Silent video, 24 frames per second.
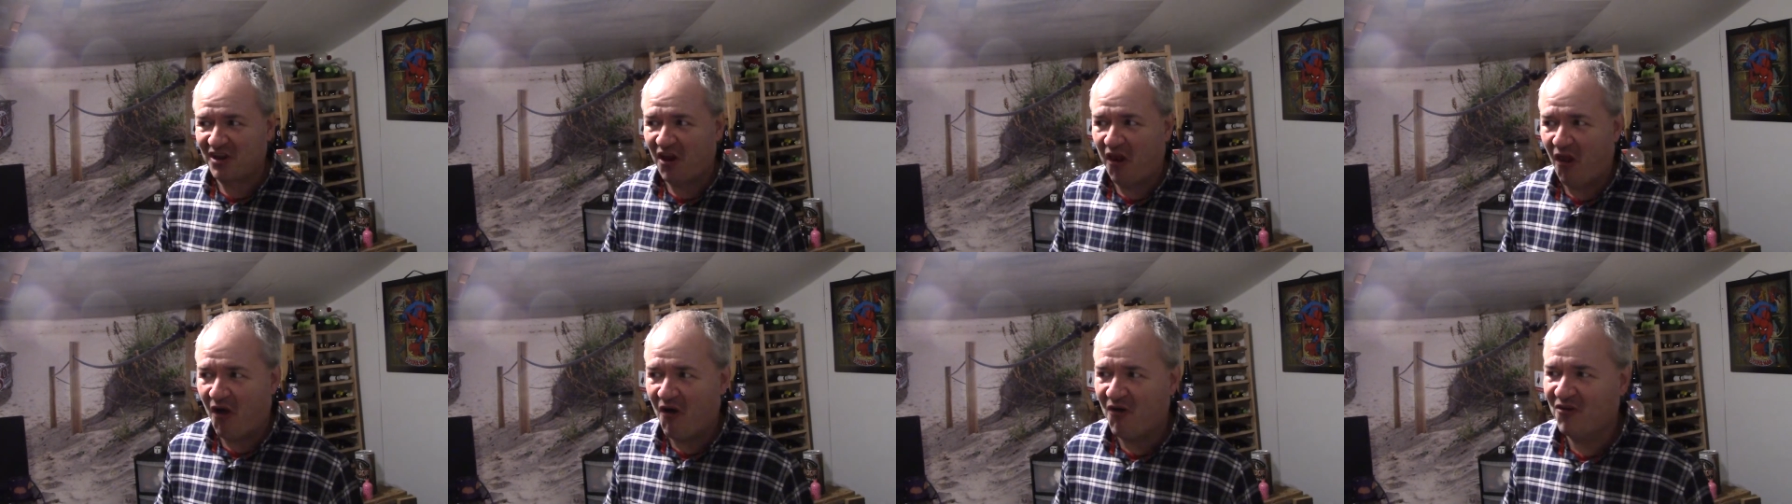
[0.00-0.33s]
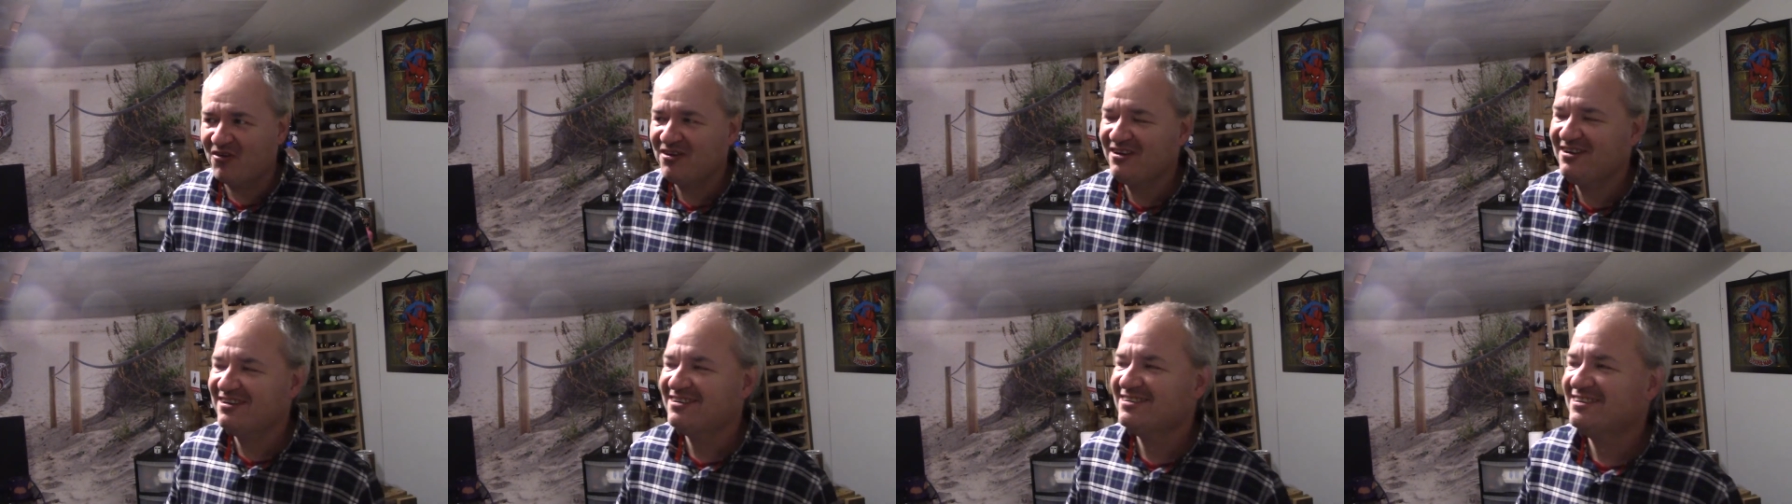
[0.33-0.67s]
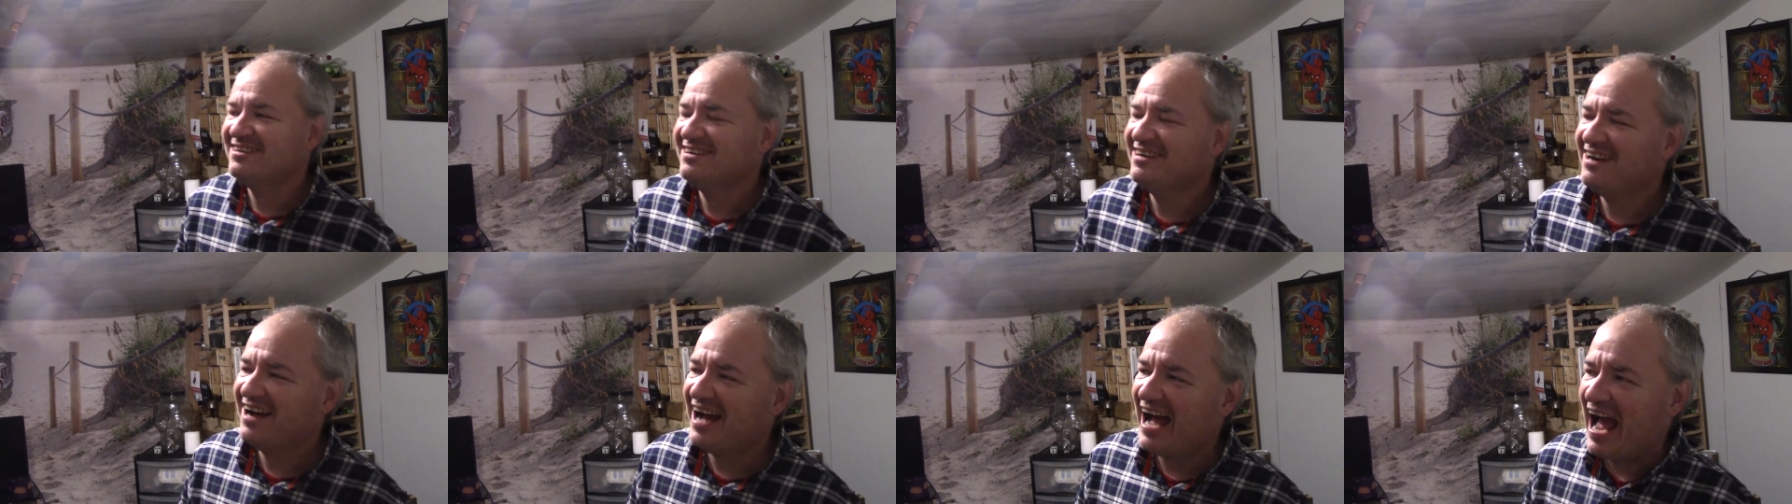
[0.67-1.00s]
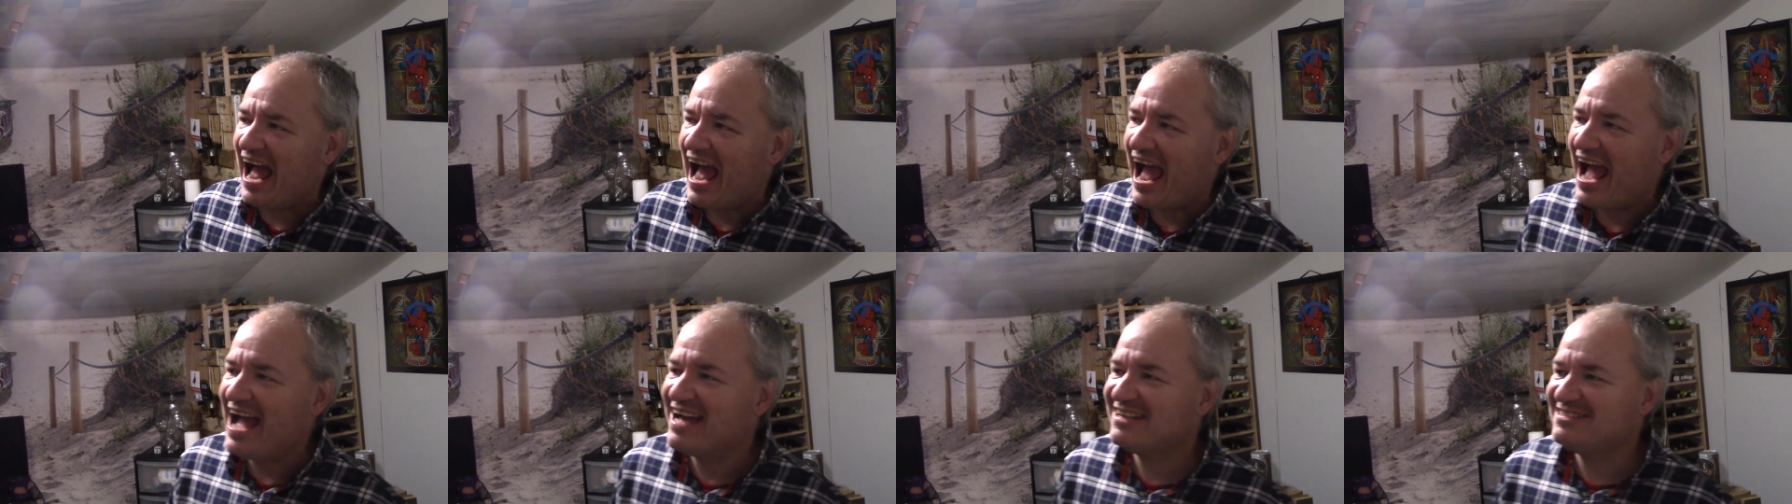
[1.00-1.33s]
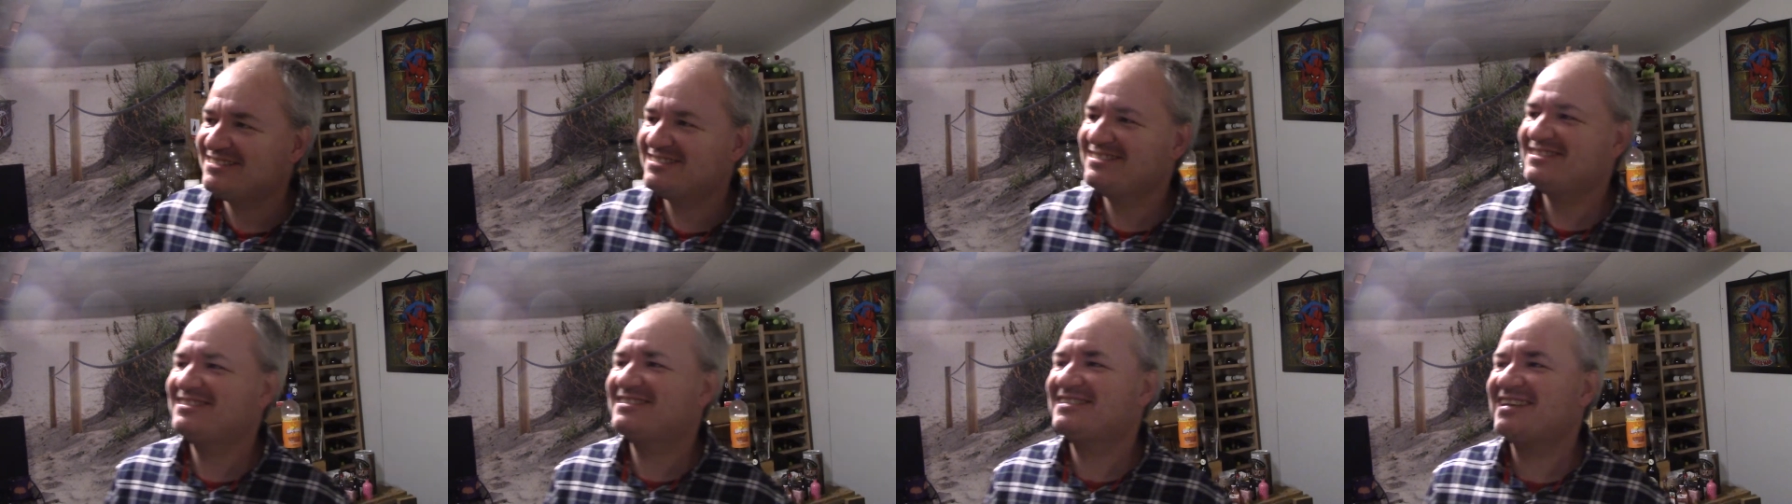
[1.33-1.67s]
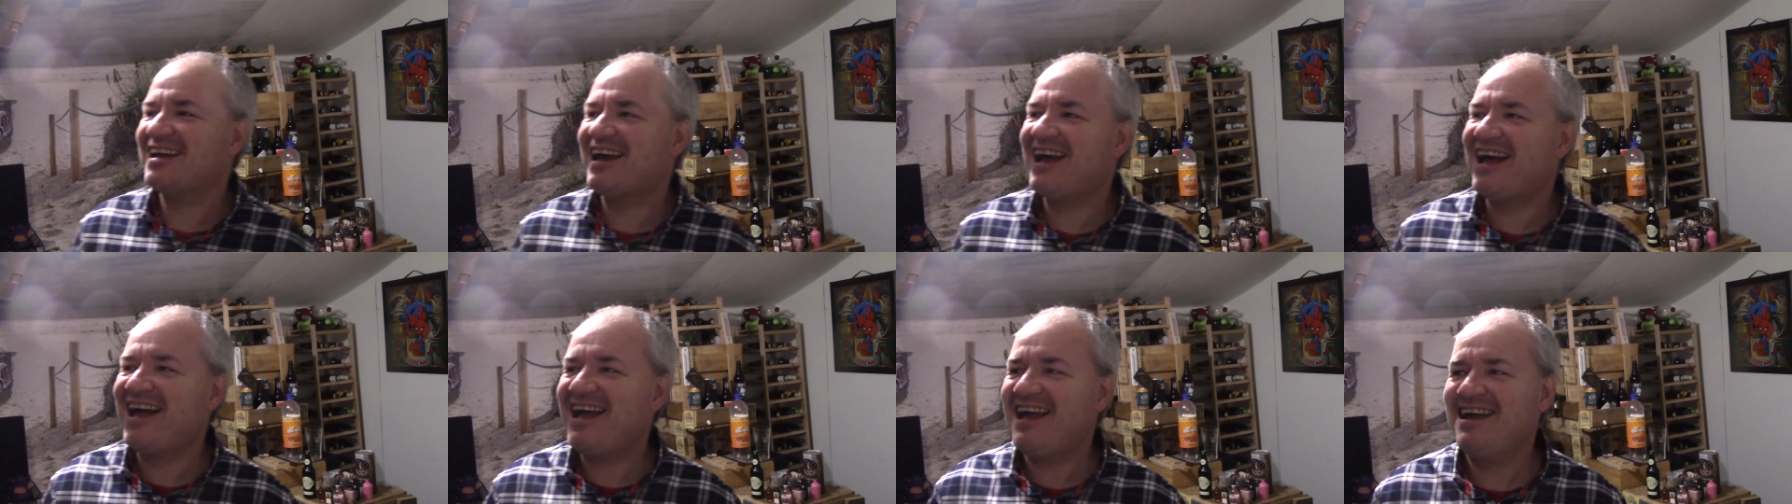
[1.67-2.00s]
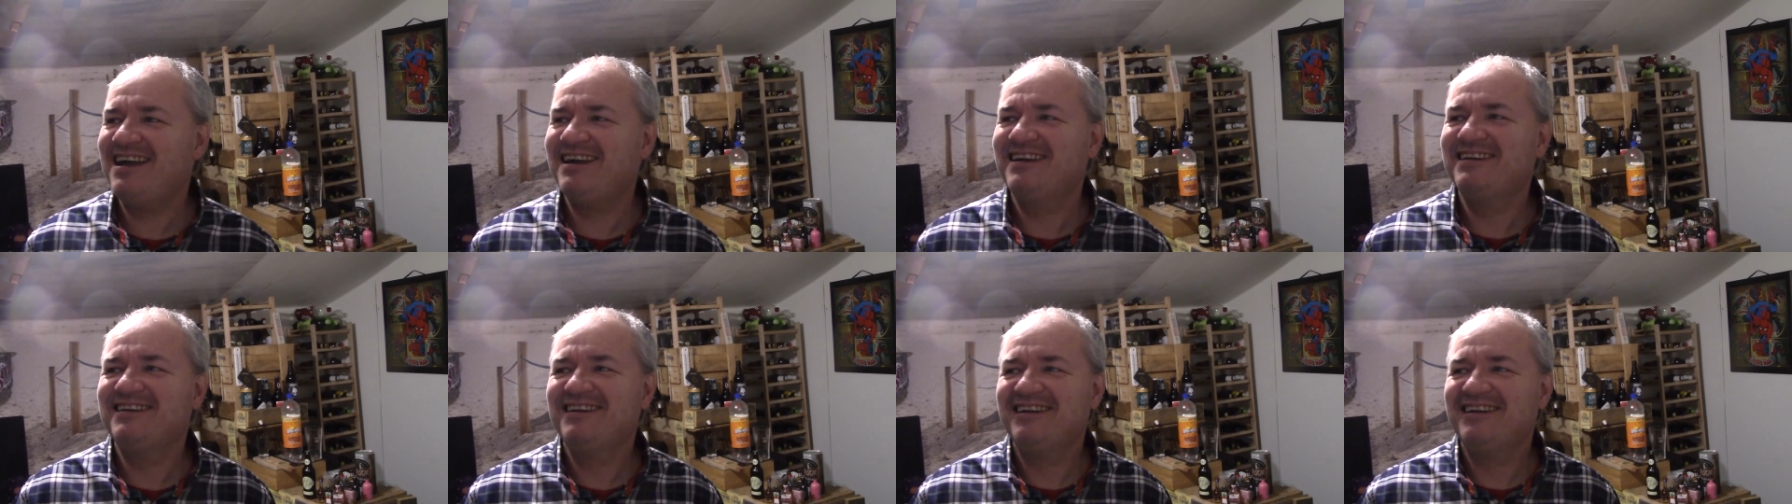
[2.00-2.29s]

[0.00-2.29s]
along and uh,